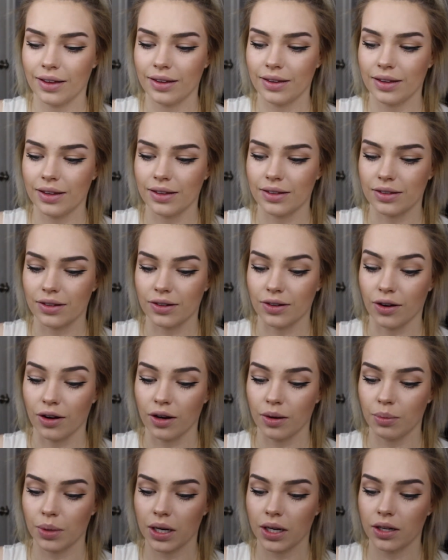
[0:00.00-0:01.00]
These are
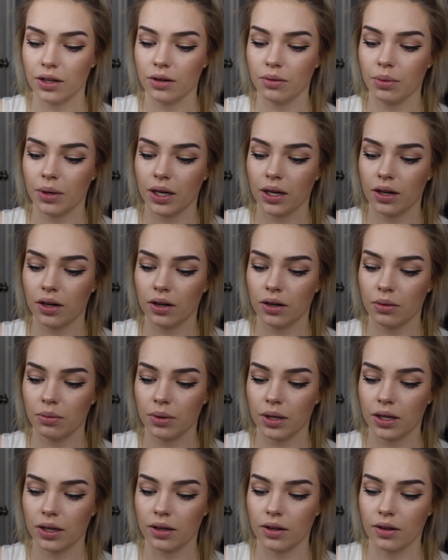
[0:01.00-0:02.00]
not a brand new pair
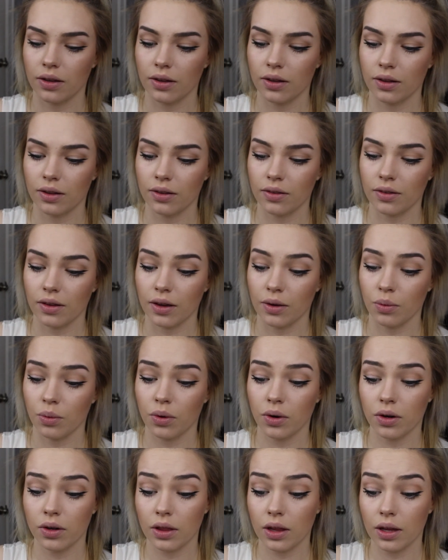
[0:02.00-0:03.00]
because I
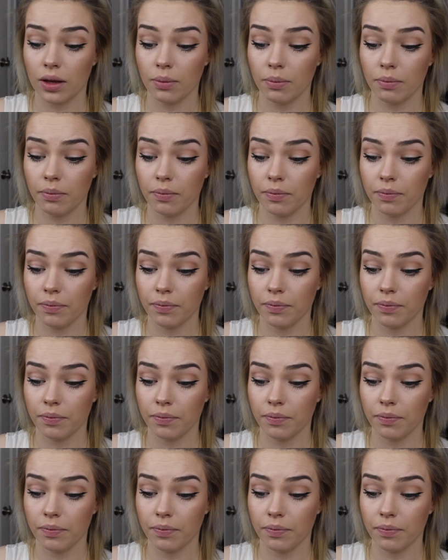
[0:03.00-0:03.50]
wore them,